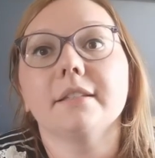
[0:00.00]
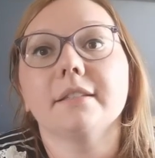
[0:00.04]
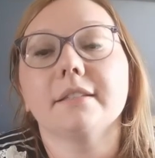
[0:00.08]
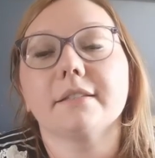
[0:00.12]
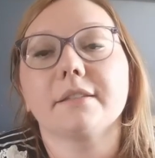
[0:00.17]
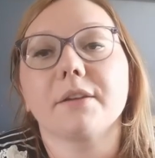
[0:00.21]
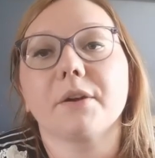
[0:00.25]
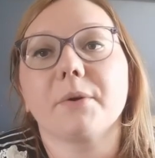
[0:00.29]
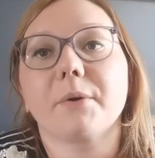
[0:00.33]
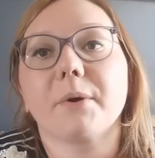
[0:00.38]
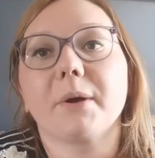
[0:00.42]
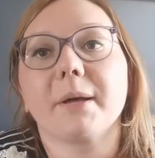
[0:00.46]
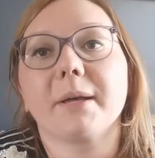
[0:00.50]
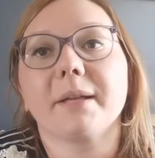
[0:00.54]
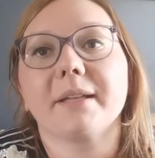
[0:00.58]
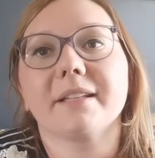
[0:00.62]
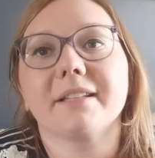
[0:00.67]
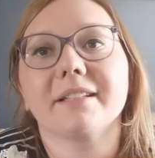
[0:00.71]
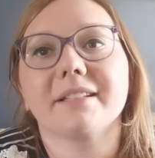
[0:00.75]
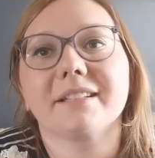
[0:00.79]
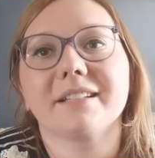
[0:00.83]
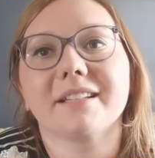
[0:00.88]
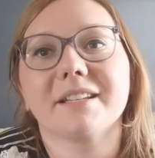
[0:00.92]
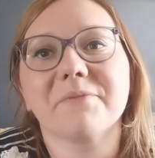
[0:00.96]
so
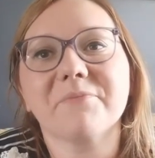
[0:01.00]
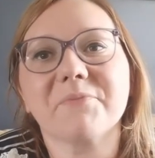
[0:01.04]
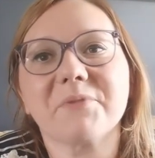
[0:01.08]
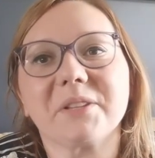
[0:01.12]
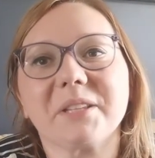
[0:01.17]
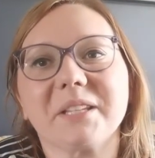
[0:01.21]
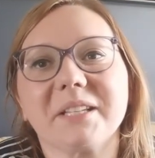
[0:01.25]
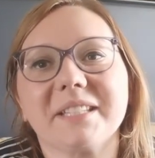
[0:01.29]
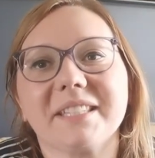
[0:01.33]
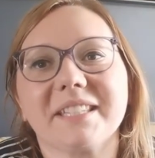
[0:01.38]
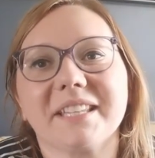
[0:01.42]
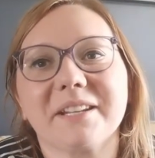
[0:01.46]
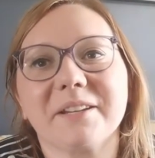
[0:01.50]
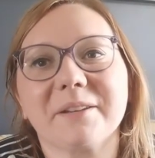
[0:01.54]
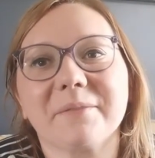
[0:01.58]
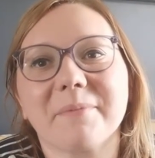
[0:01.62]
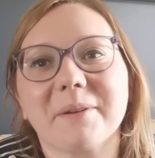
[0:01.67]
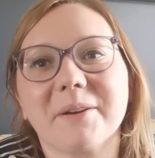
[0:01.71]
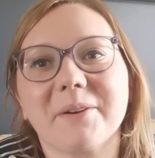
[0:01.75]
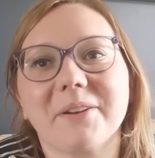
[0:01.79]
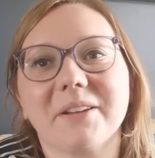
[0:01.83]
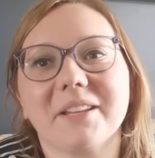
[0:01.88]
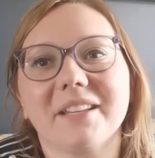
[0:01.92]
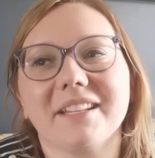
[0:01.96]
I'm really excited
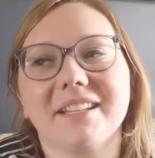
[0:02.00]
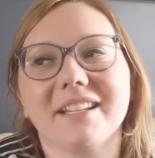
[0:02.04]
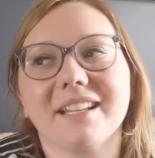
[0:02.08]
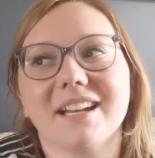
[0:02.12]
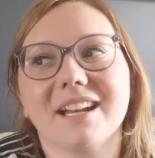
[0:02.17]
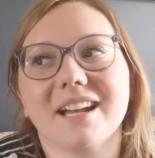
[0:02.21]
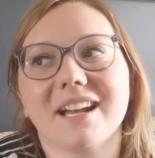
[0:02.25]
about it.